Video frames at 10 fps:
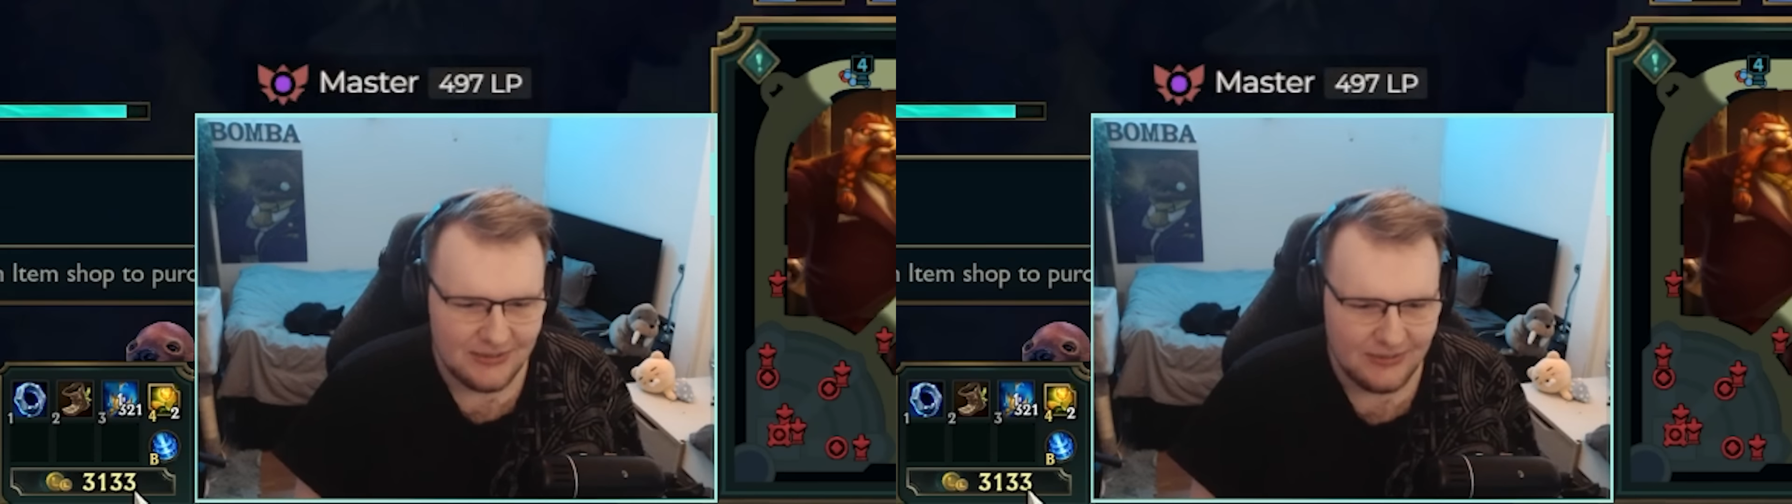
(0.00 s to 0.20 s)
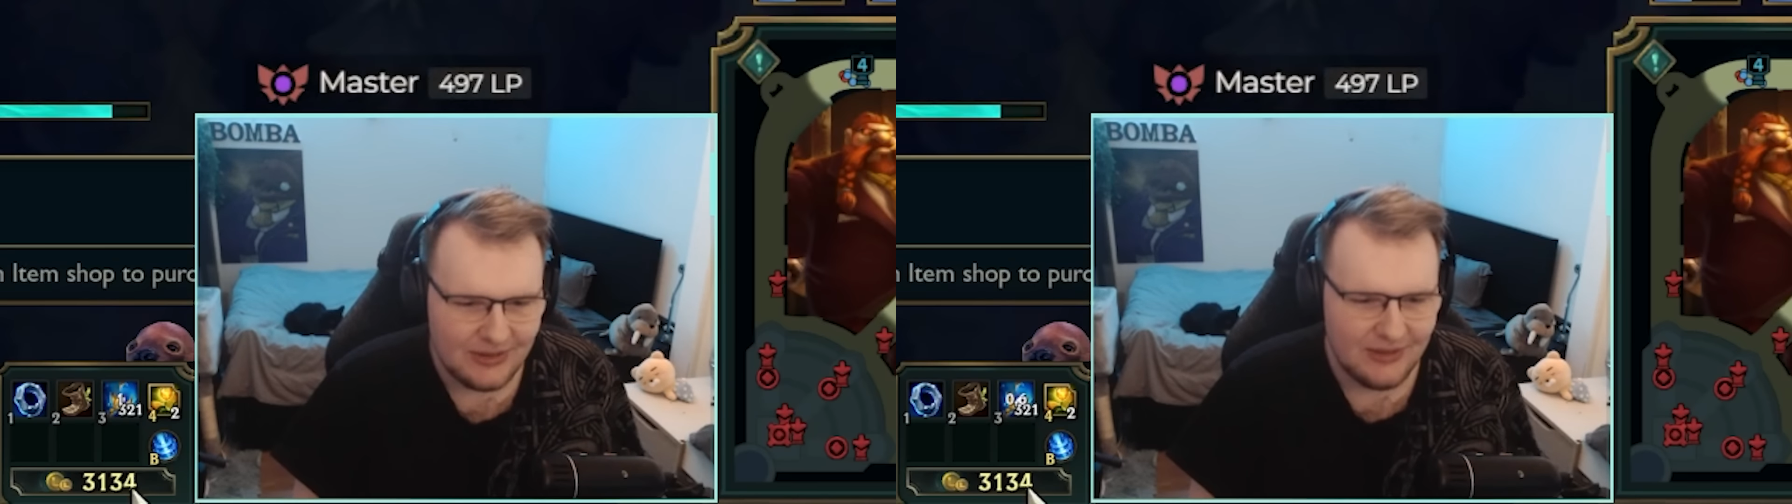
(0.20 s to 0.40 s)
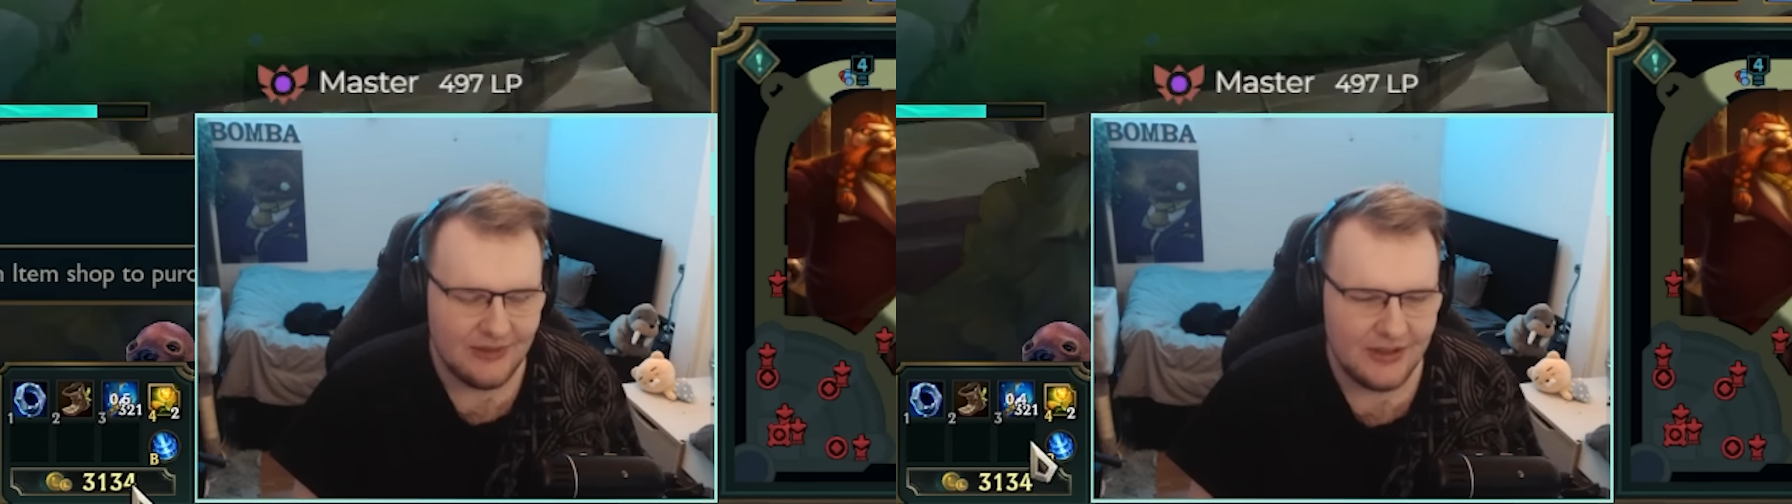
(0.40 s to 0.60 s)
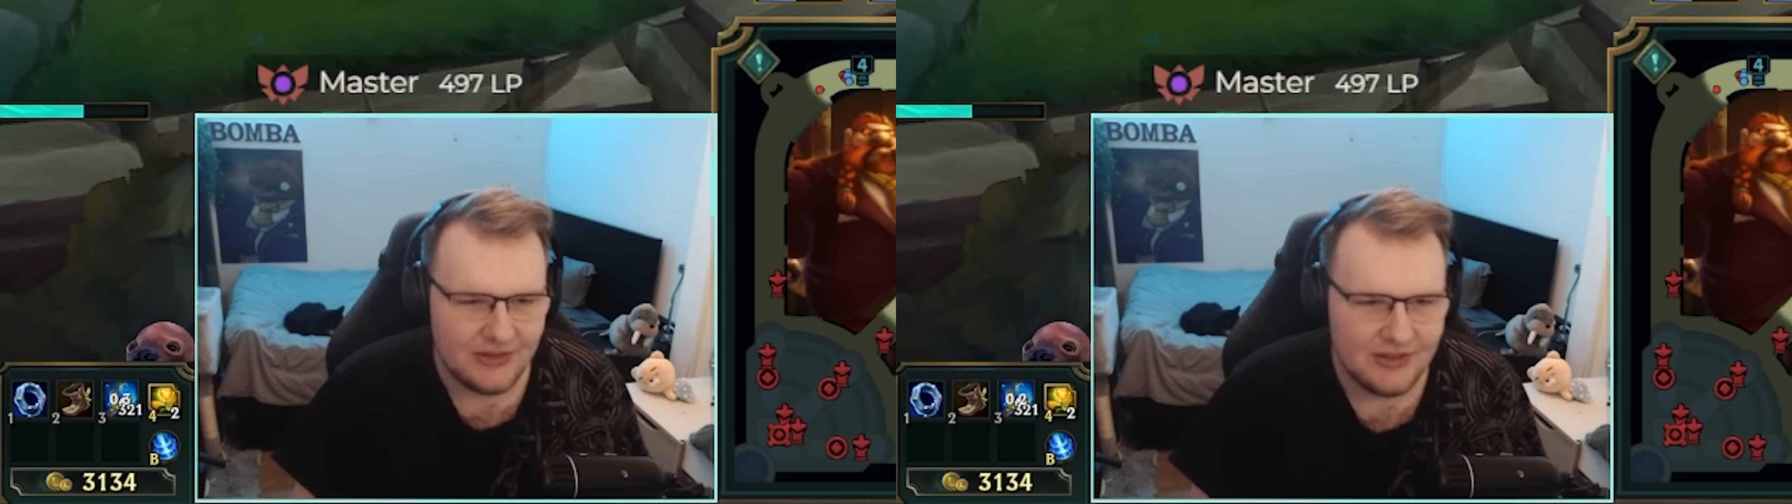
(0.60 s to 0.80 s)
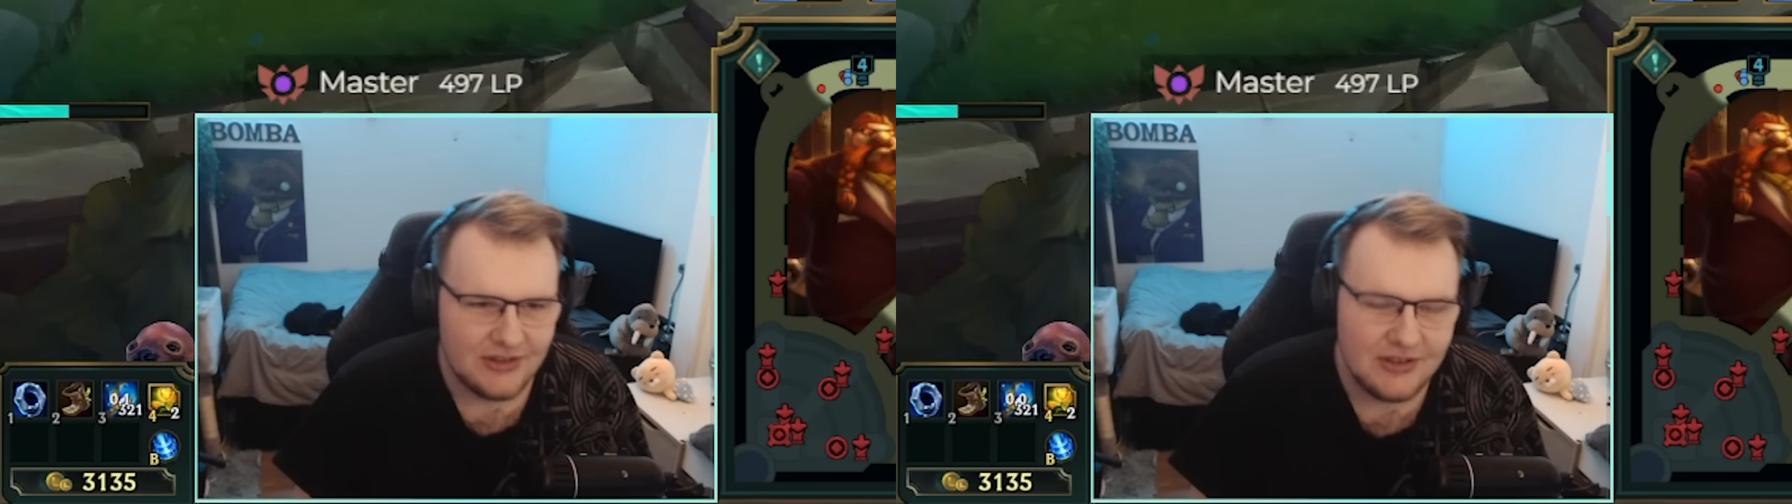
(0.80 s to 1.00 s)

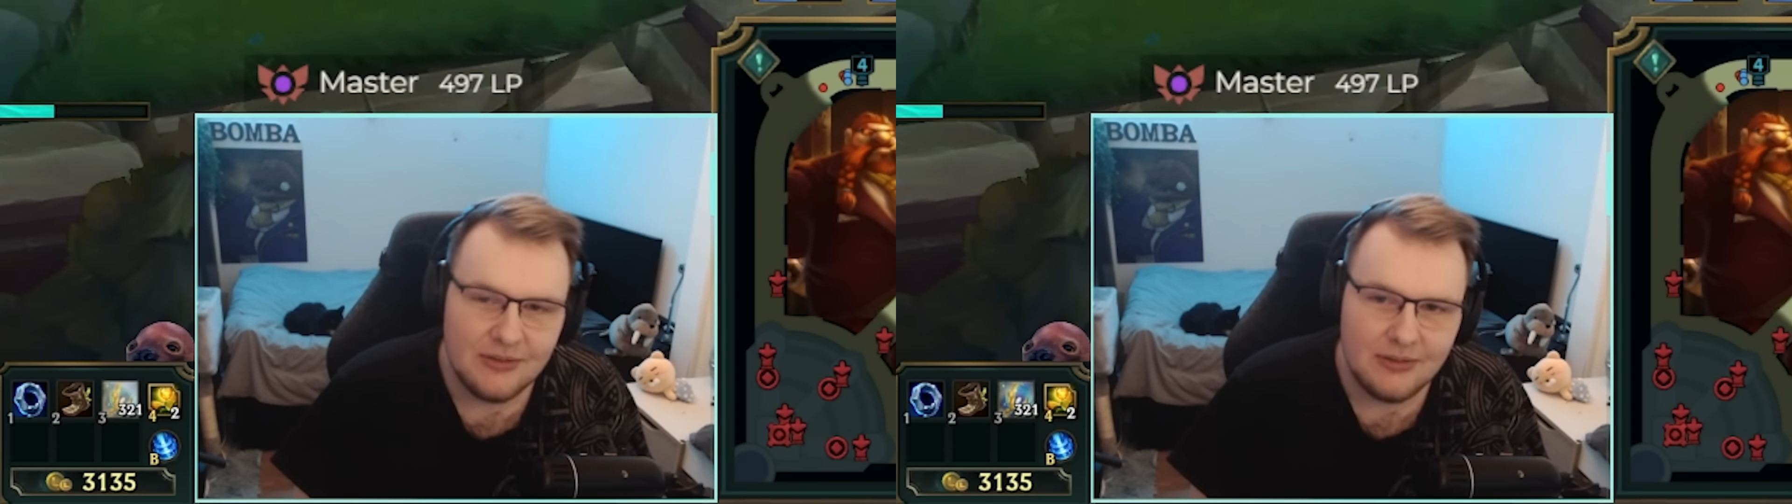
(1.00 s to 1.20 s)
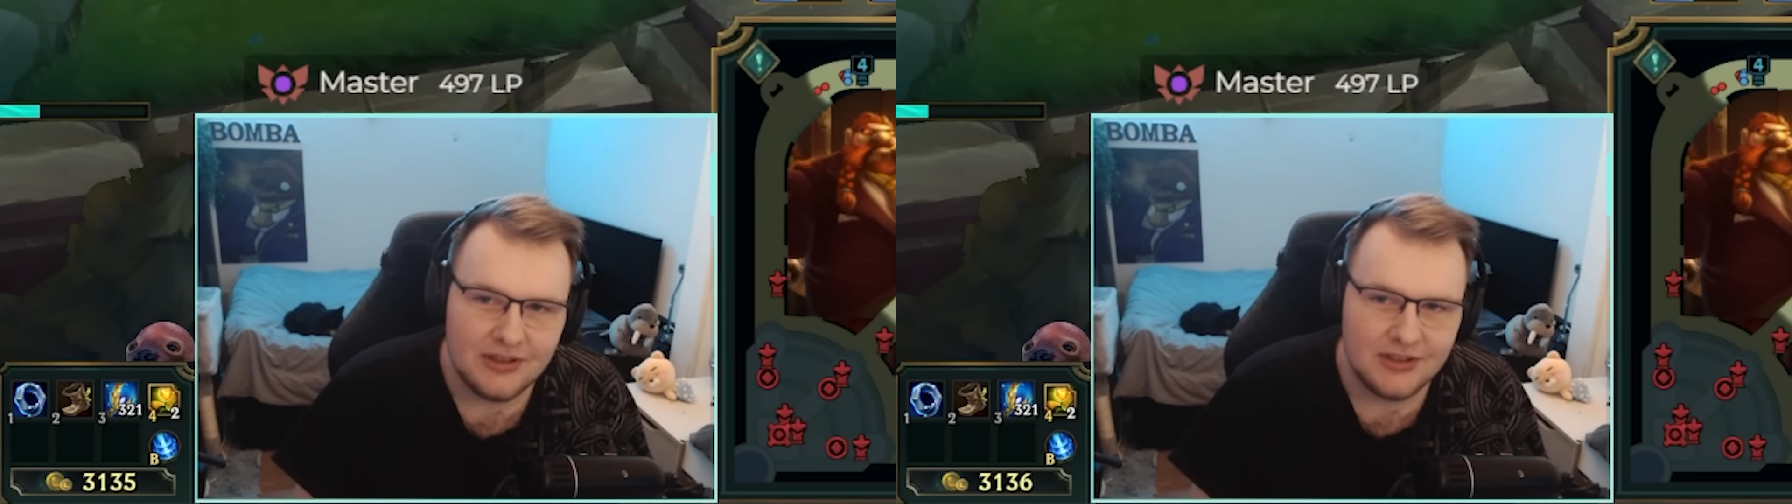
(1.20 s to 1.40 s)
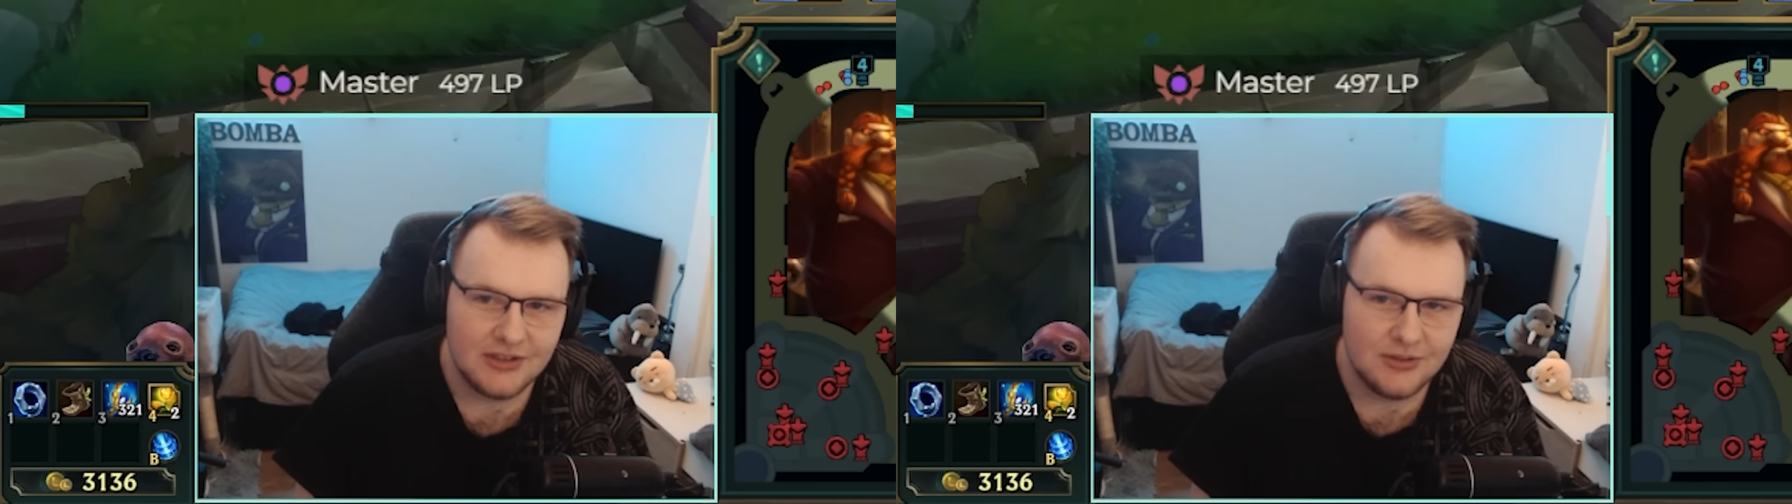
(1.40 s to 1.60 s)
3,100